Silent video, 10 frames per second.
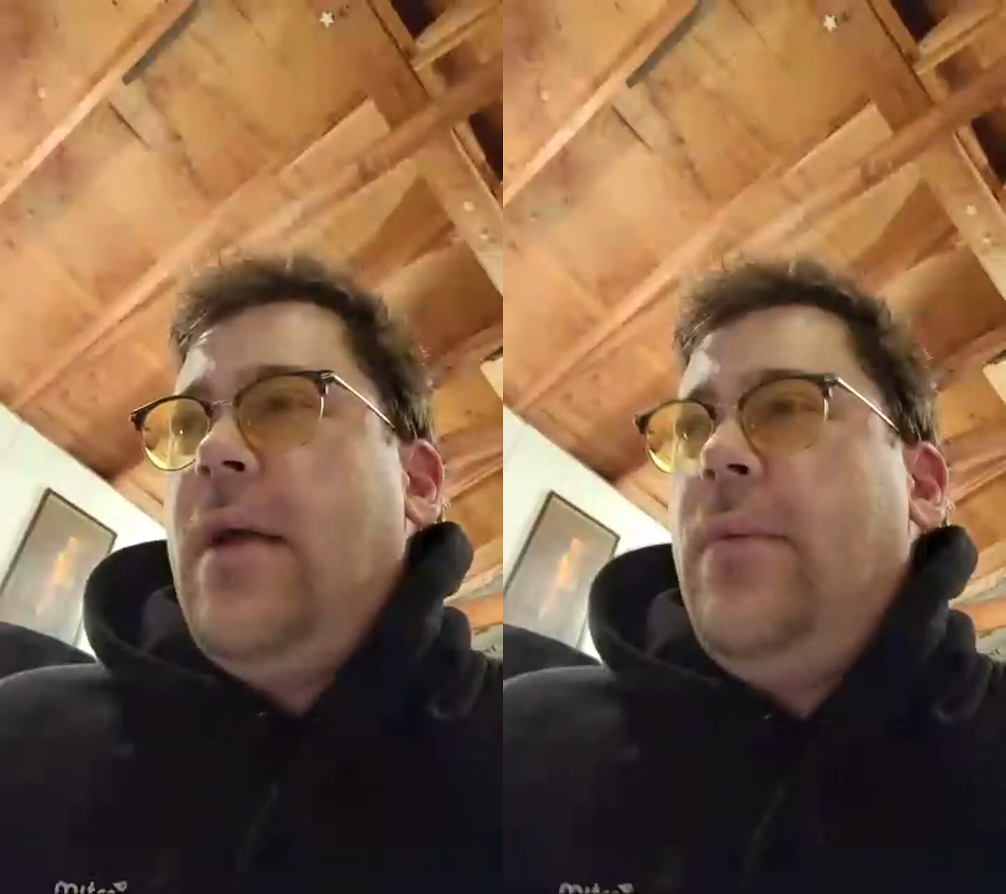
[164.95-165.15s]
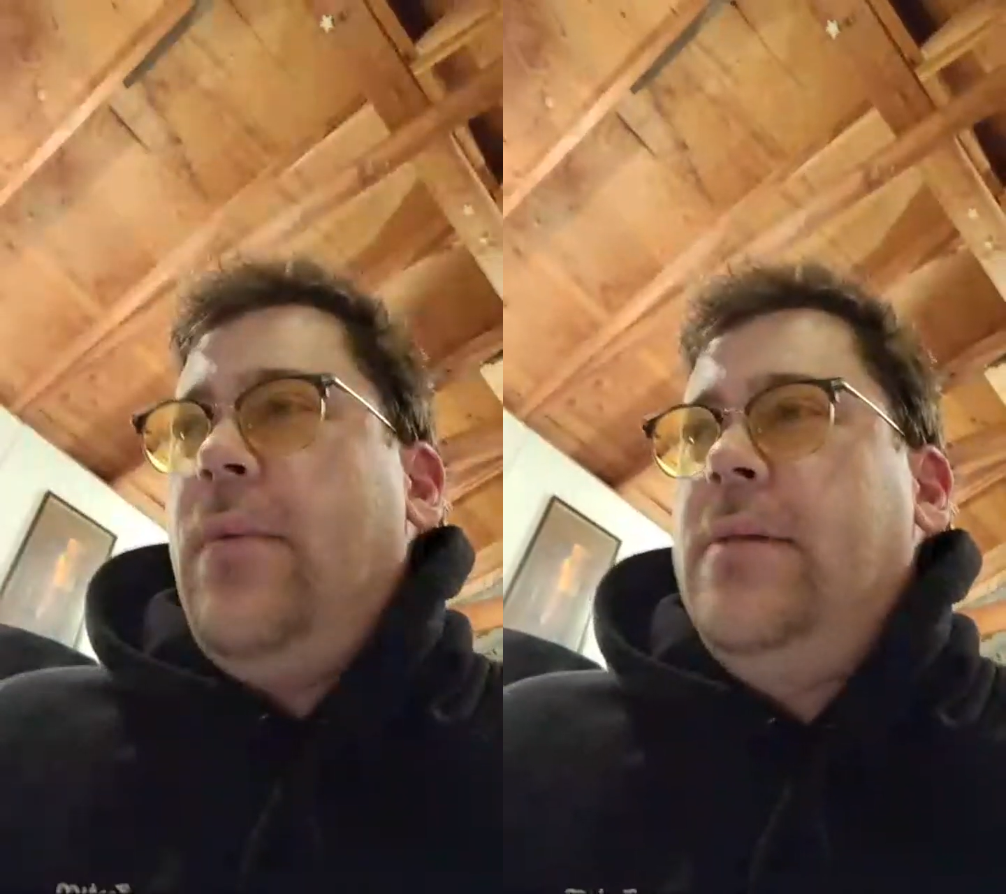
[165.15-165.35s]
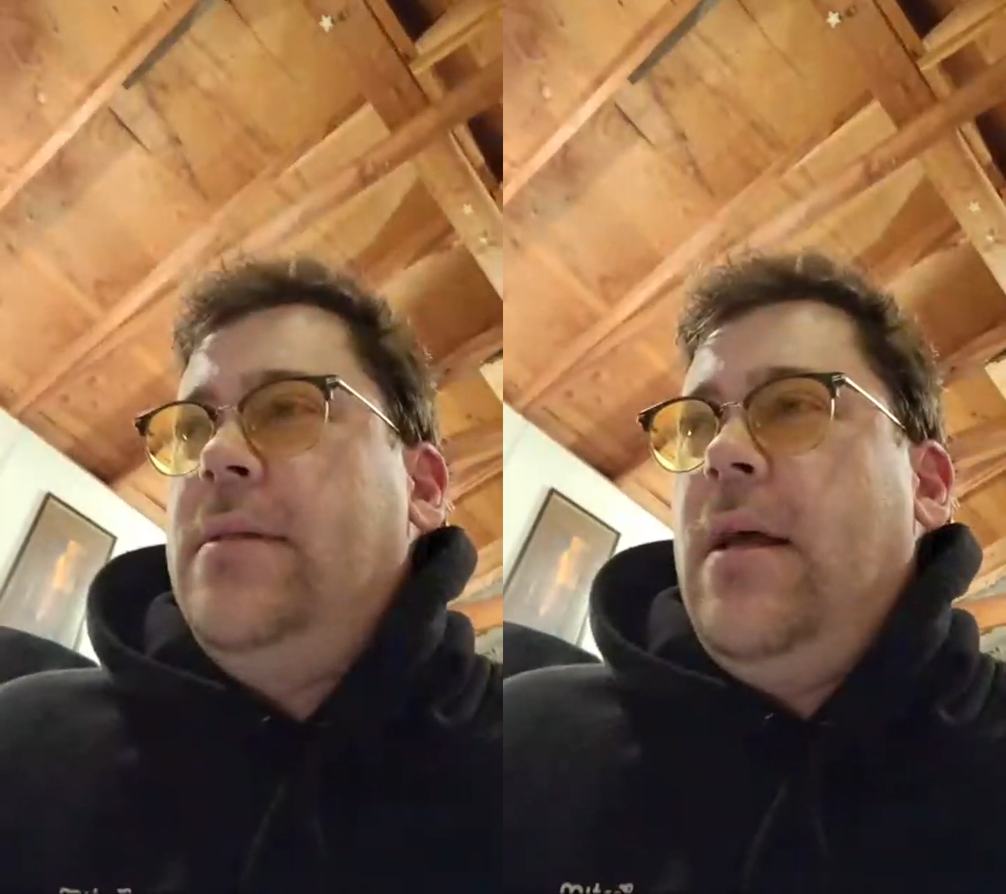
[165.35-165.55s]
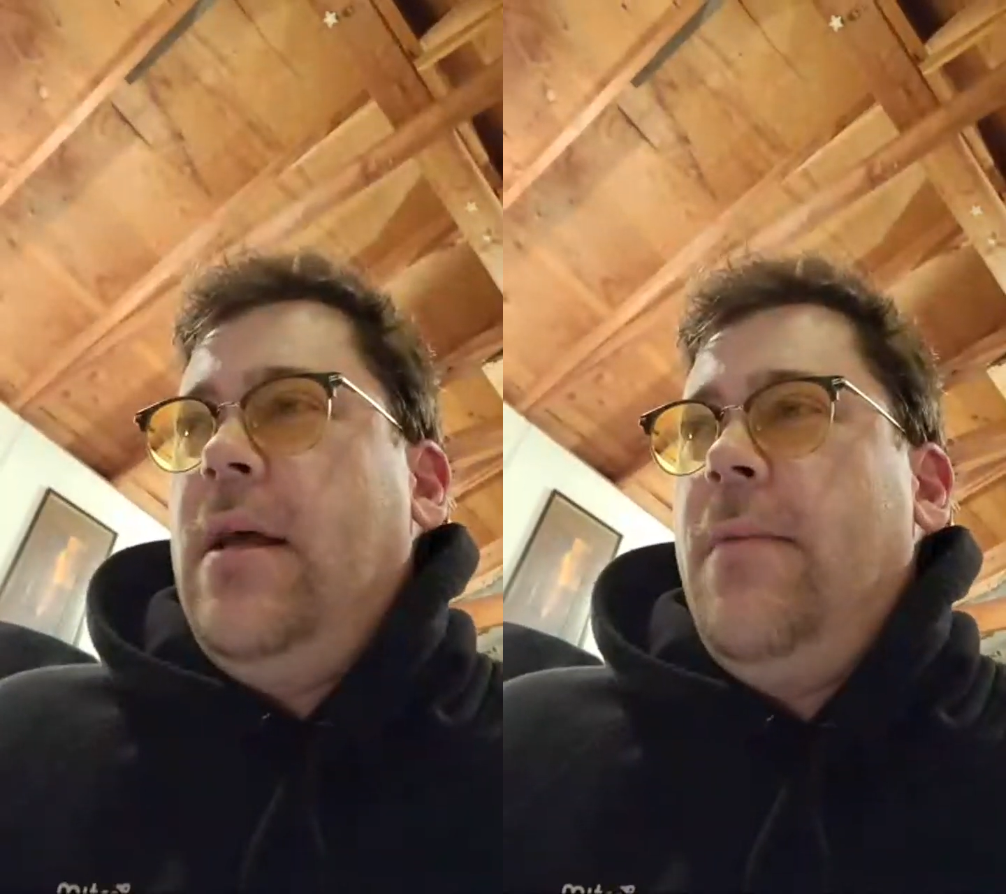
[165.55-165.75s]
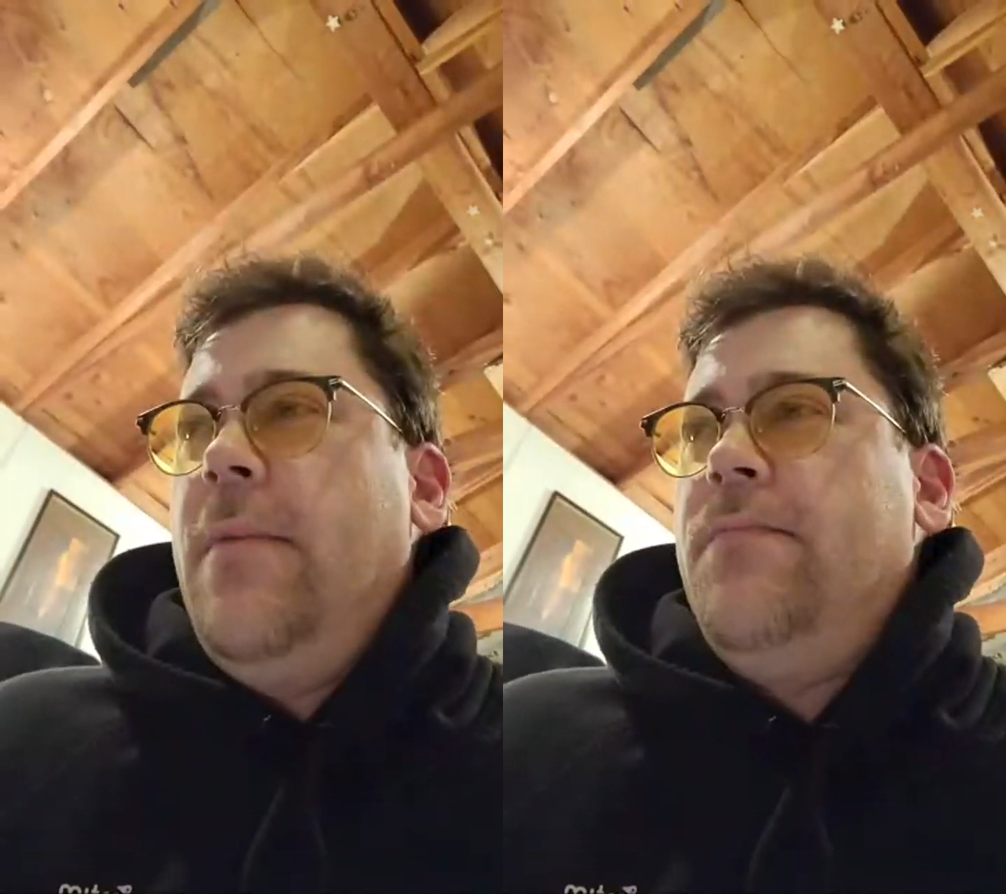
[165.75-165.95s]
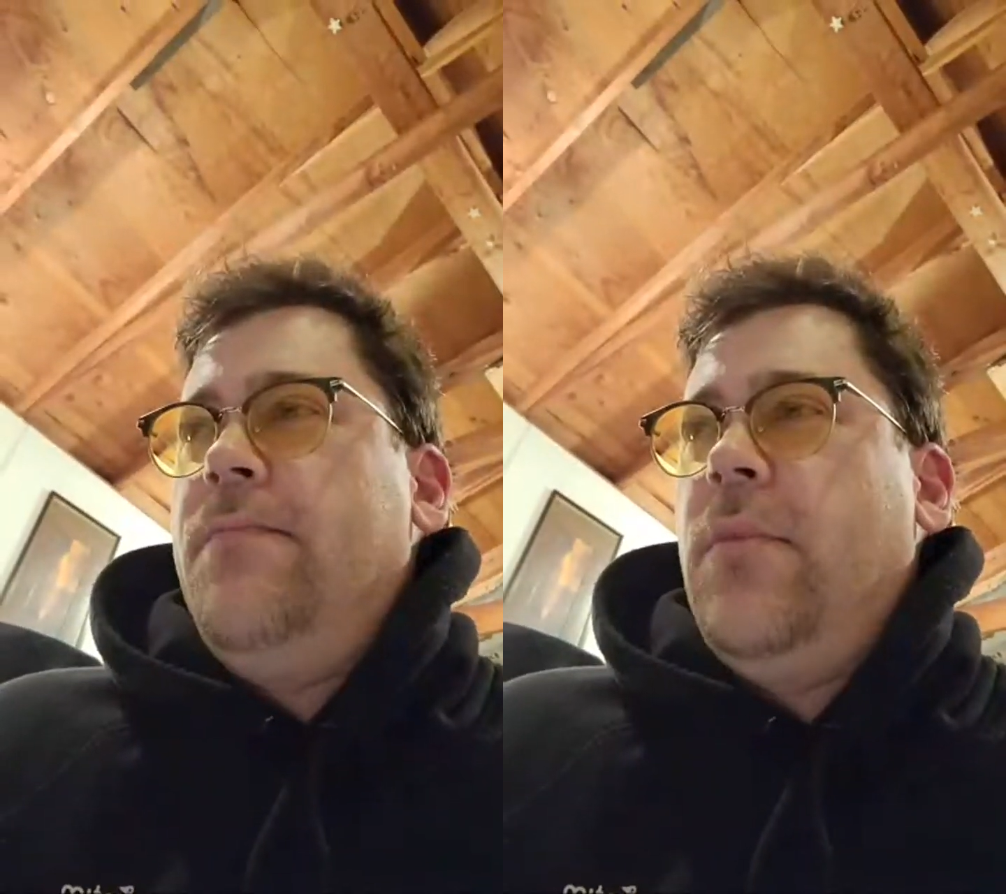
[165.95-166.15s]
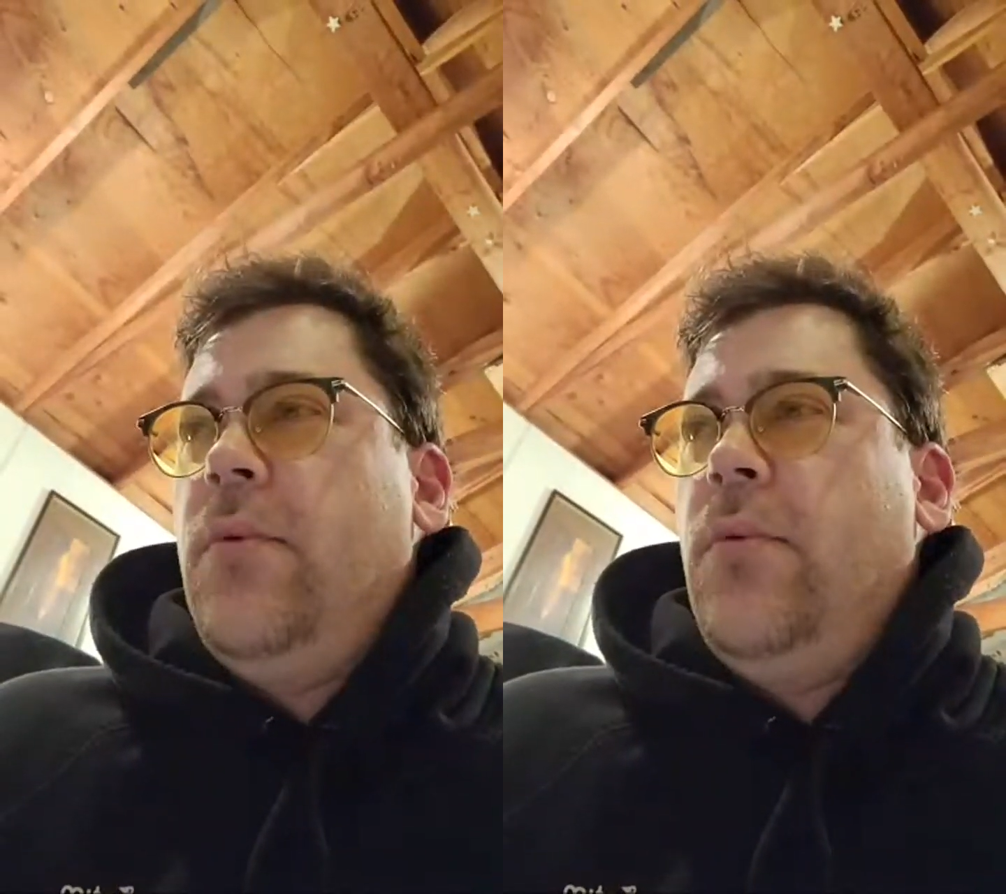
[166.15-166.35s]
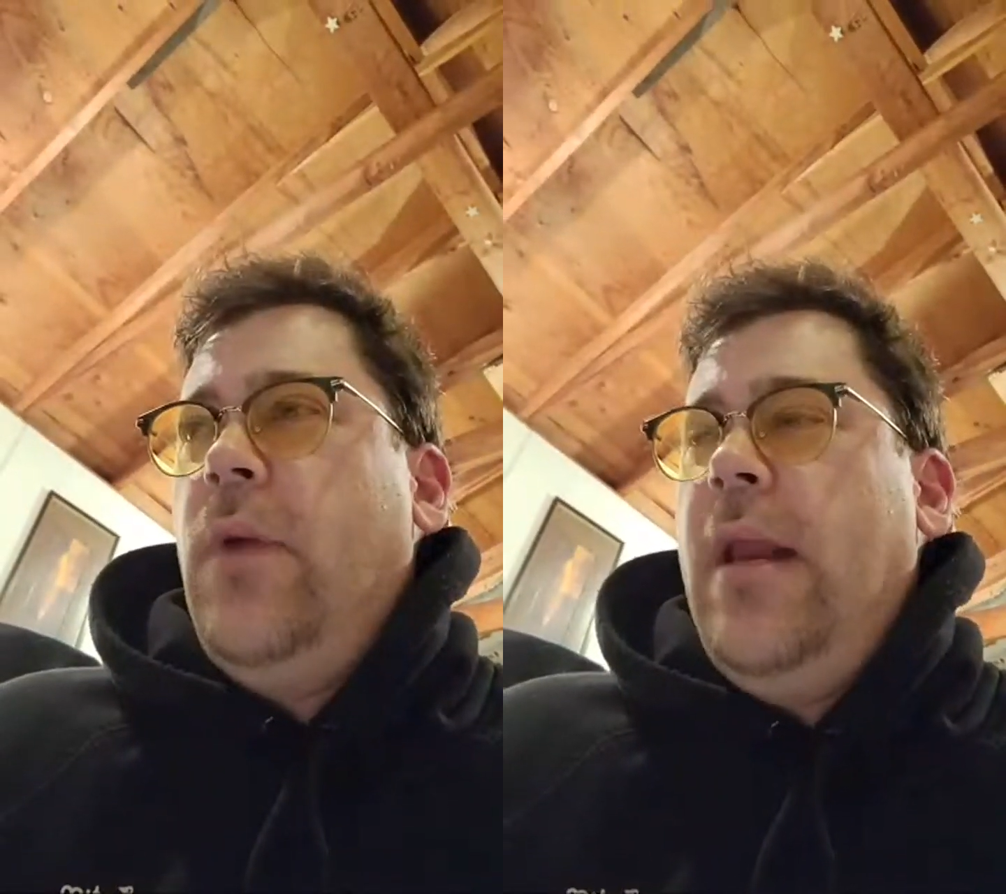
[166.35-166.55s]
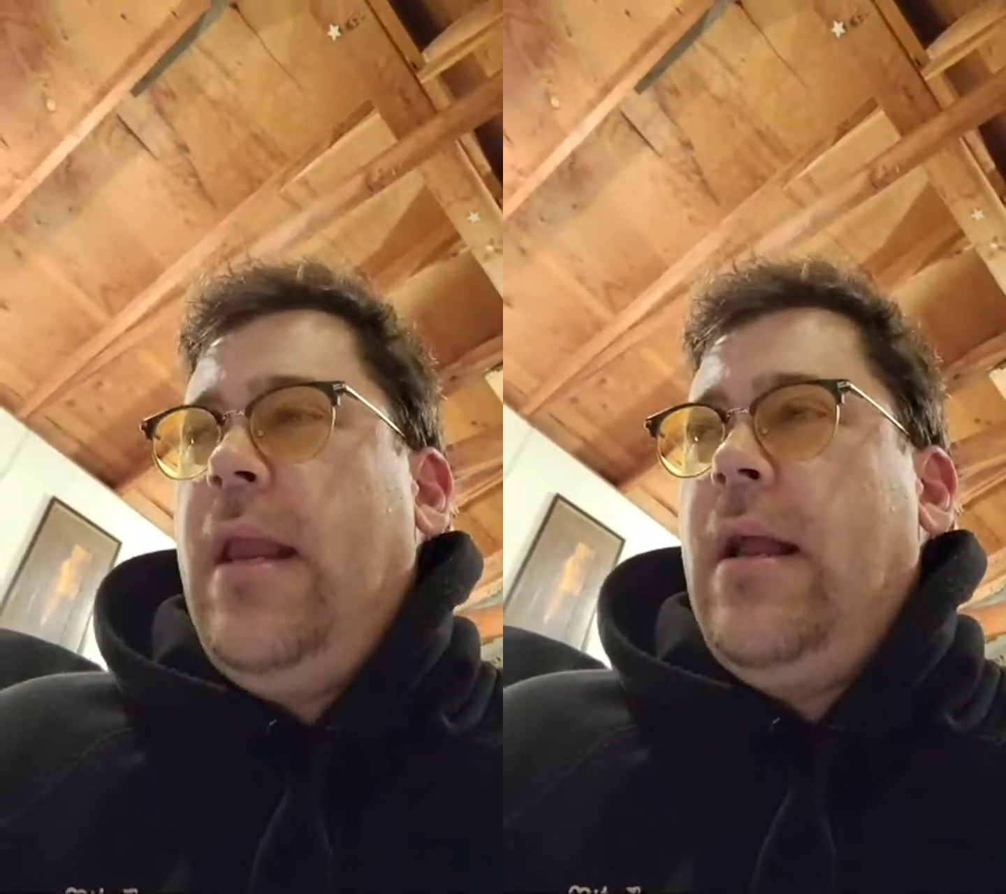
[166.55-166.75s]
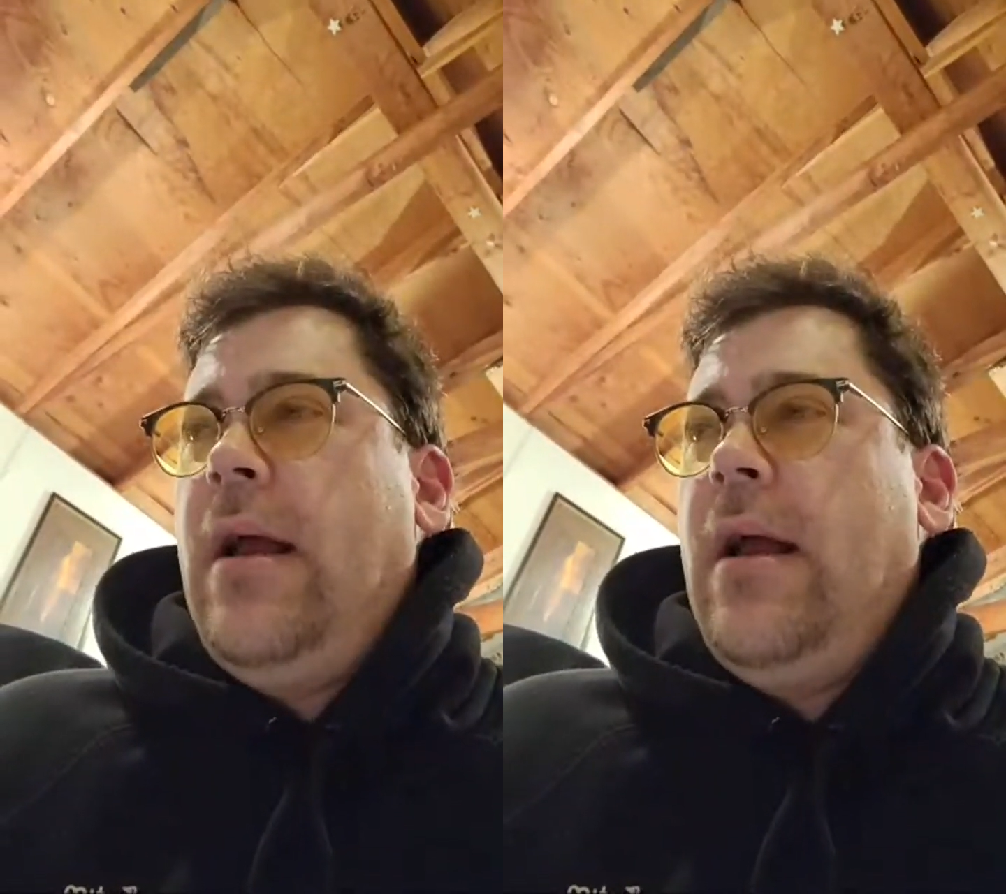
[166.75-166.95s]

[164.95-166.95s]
was reading,